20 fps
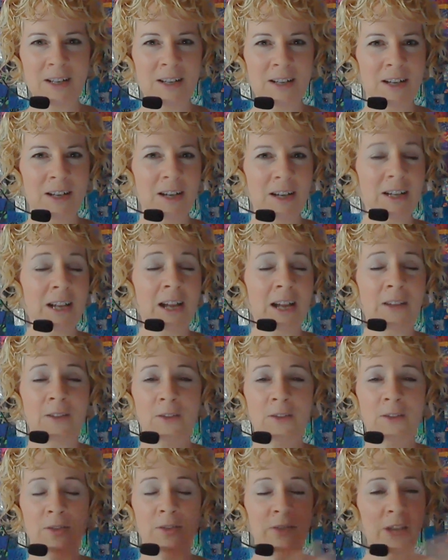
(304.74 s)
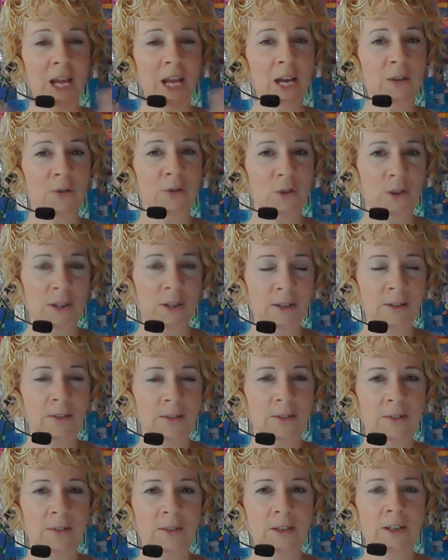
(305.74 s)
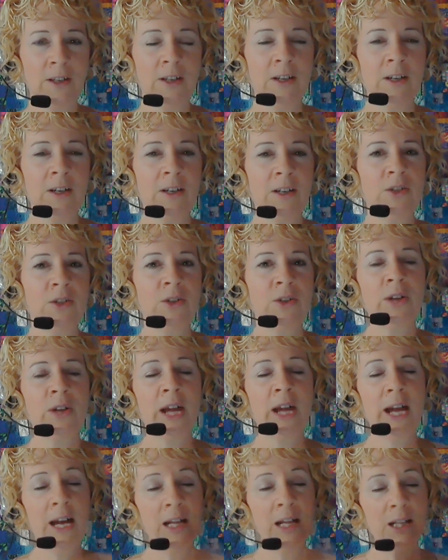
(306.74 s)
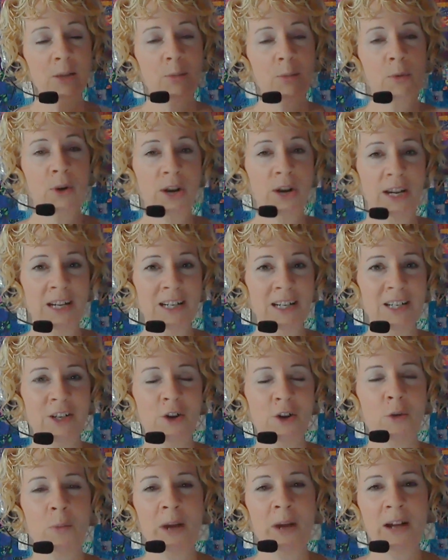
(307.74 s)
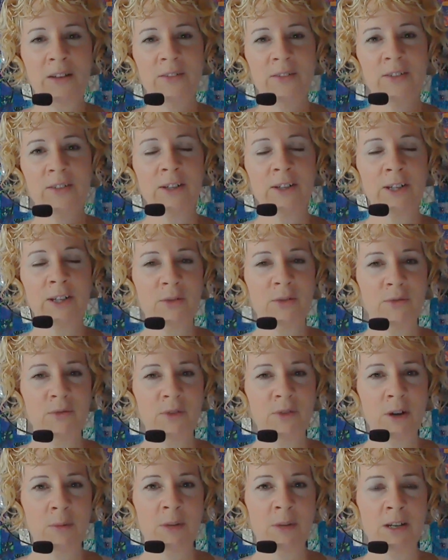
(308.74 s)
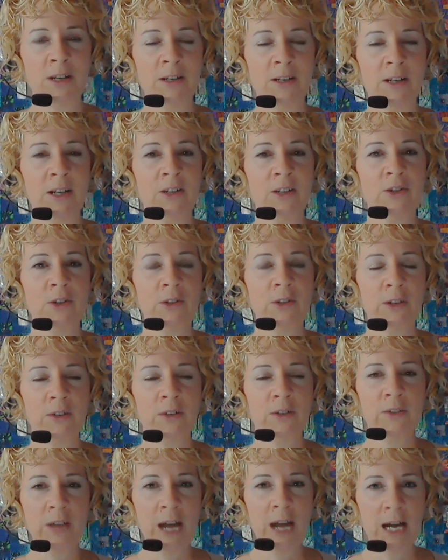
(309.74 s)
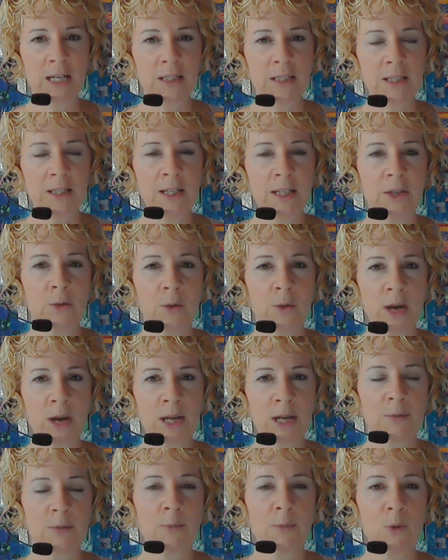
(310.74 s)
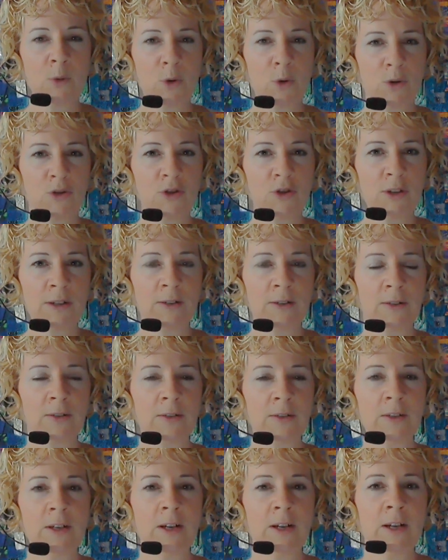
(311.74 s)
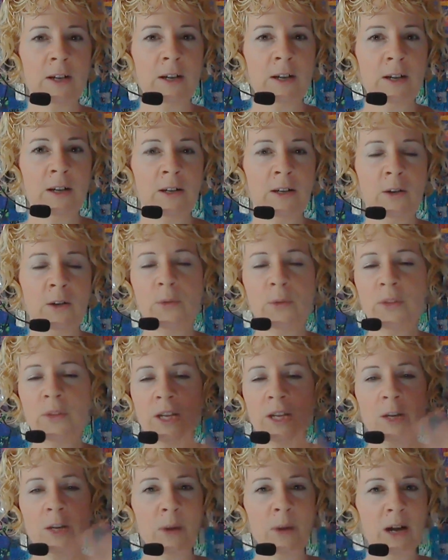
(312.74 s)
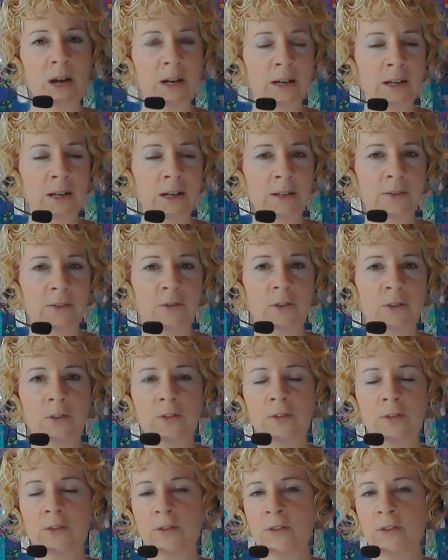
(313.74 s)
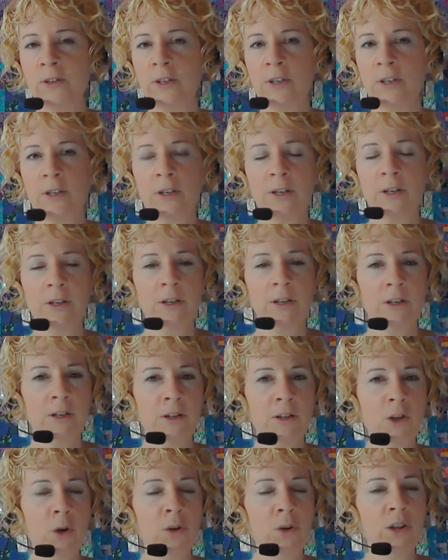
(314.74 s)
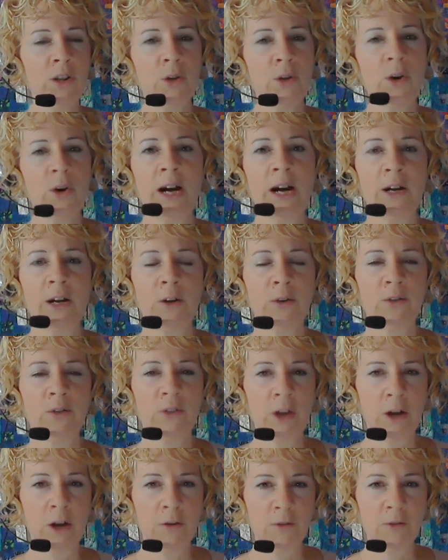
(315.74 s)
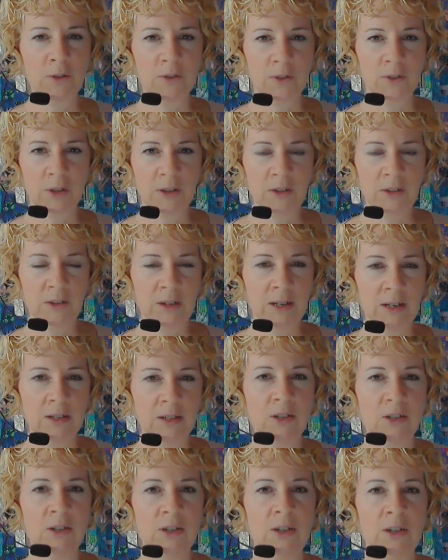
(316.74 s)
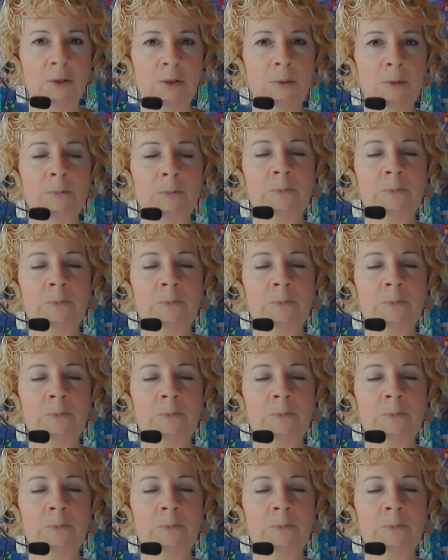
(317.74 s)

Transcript: Again, this is effortless, to calibrate your masculine and feminine into exactly the right proportions. Don't think about it, just know that your higher self is listening to you,